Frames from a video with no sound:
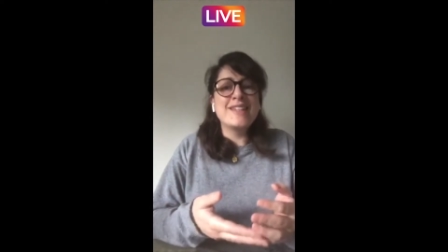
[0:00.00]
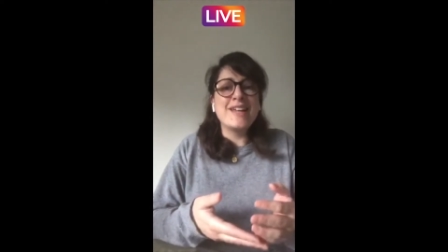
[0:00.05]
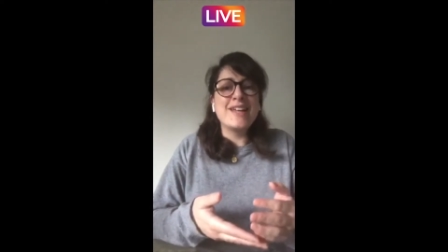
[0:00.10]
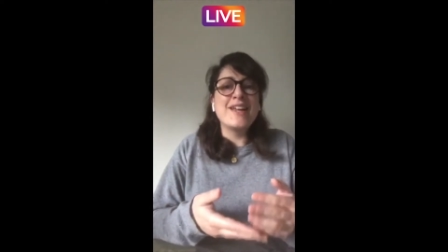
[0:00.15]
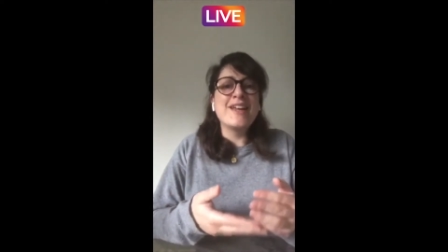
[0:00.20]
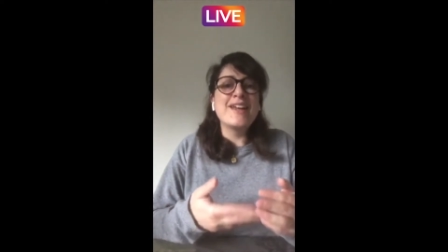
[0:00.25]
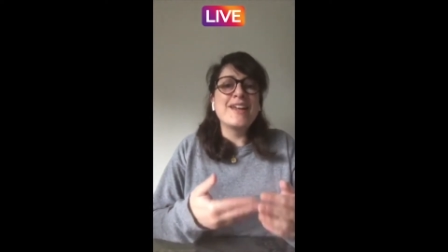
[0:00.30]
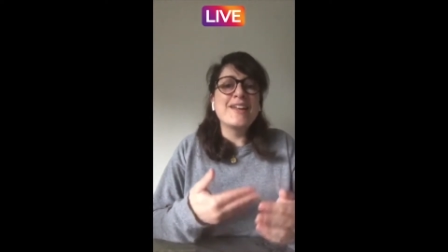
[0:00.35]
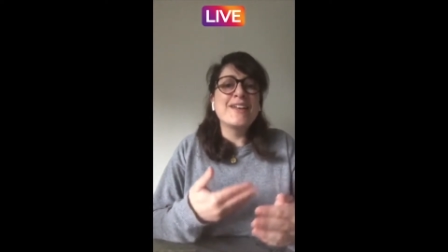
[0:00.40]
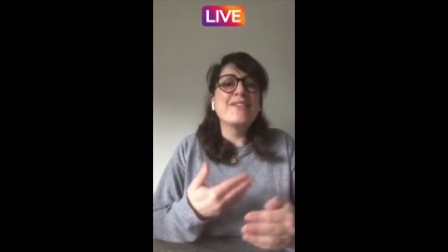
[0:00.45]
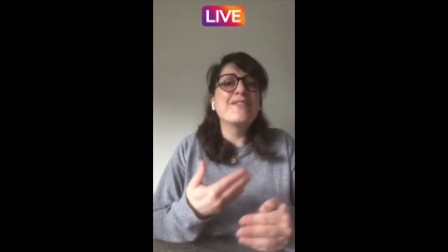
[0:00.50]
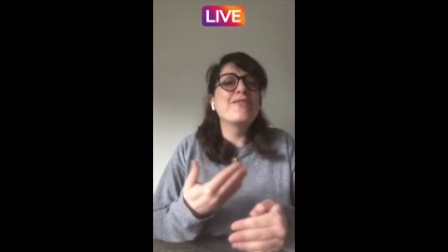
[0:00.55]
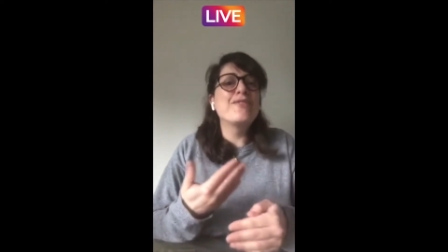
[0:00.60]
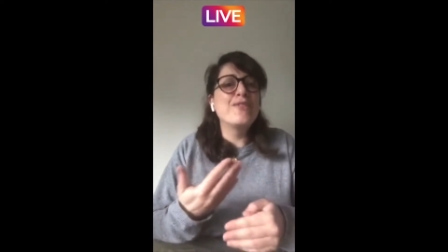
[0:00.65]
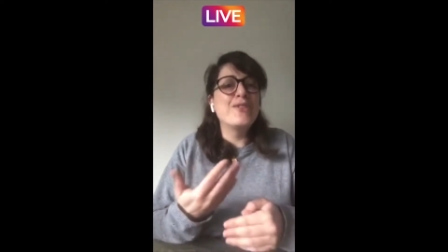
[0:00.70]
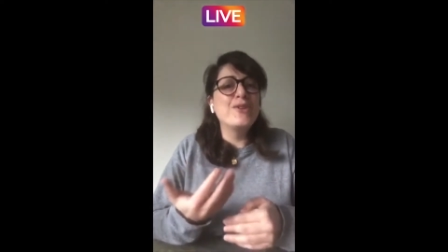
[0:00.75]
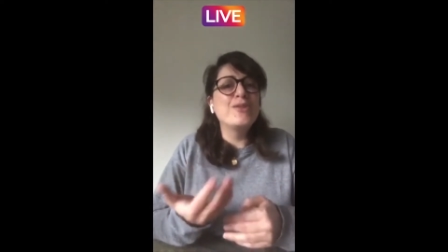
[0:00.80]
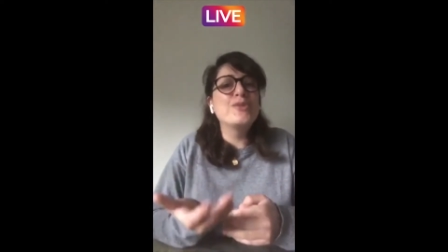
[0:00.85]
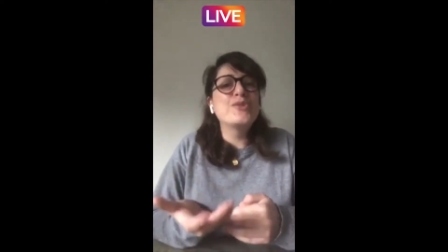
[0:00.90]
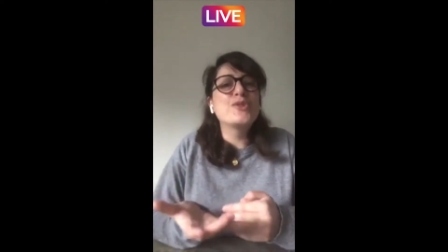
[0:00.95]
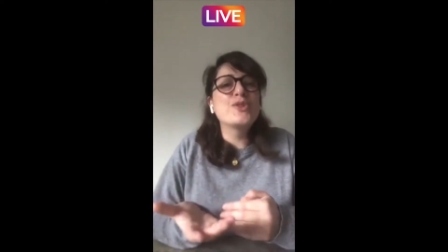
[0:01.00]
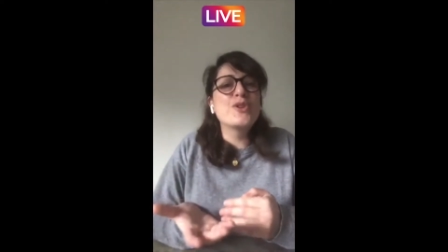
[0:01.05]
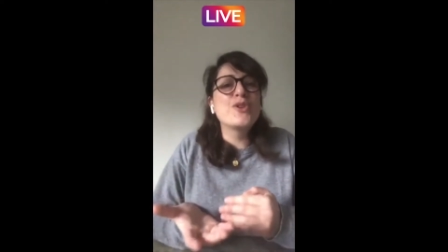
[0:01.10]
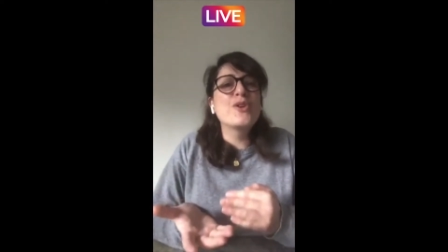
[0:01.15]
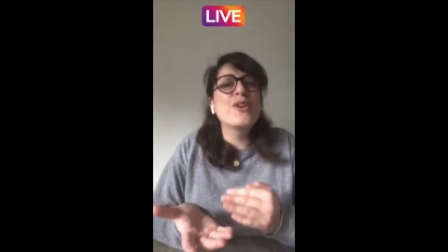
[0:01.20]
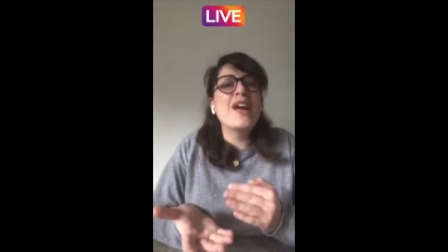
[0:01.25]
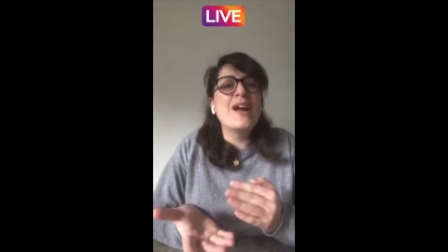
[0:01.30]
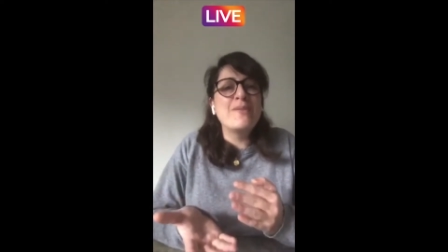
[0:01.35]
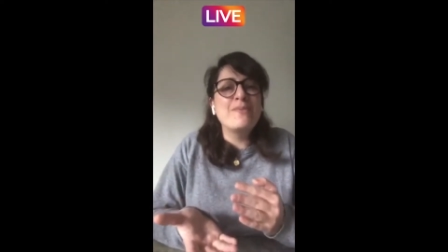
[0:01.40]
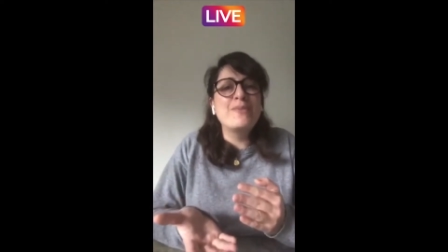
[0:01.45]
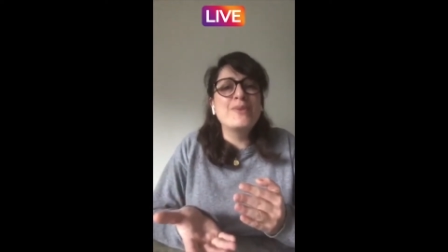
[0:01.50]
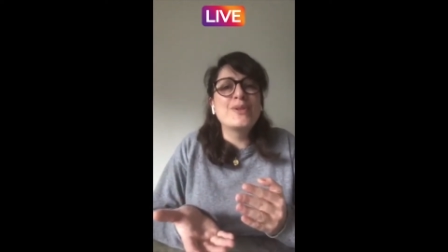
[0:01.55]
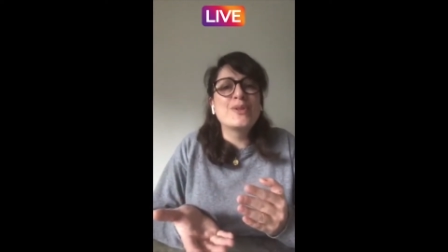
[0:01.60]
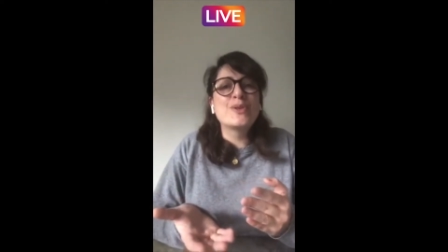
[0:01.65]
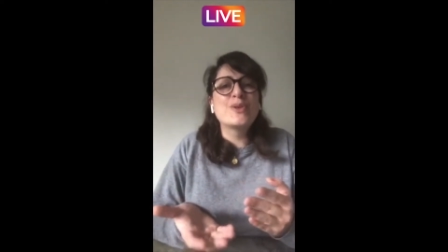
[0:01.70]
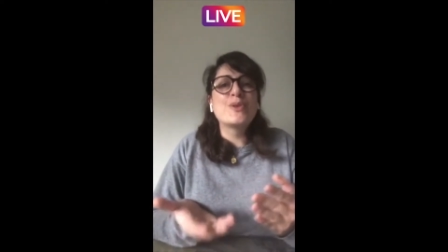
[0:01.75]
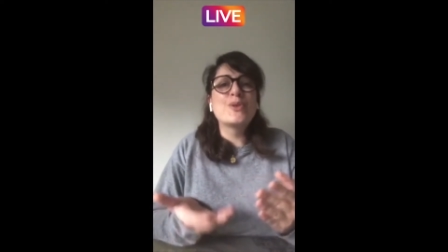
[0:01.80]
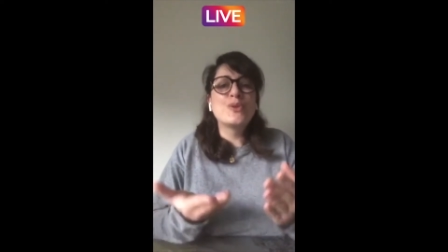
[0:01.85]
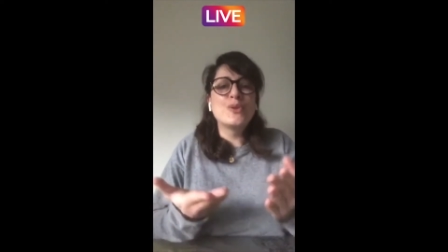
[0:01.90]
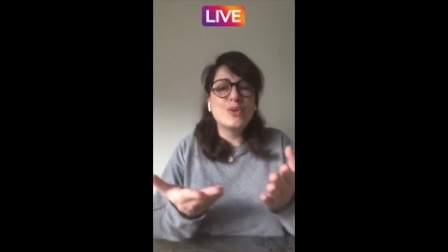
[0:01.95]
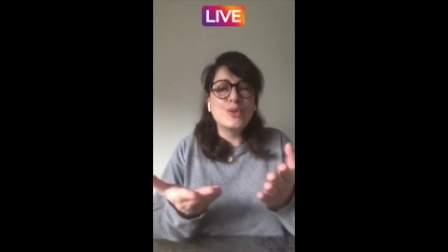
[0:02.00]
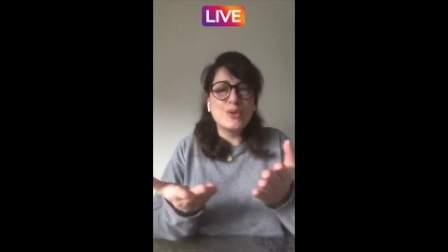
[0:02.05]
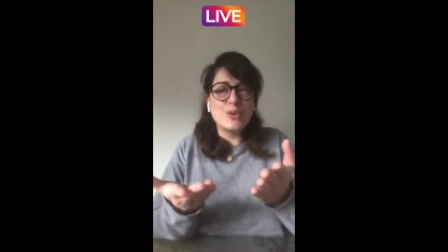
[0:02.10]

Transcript: in future episodes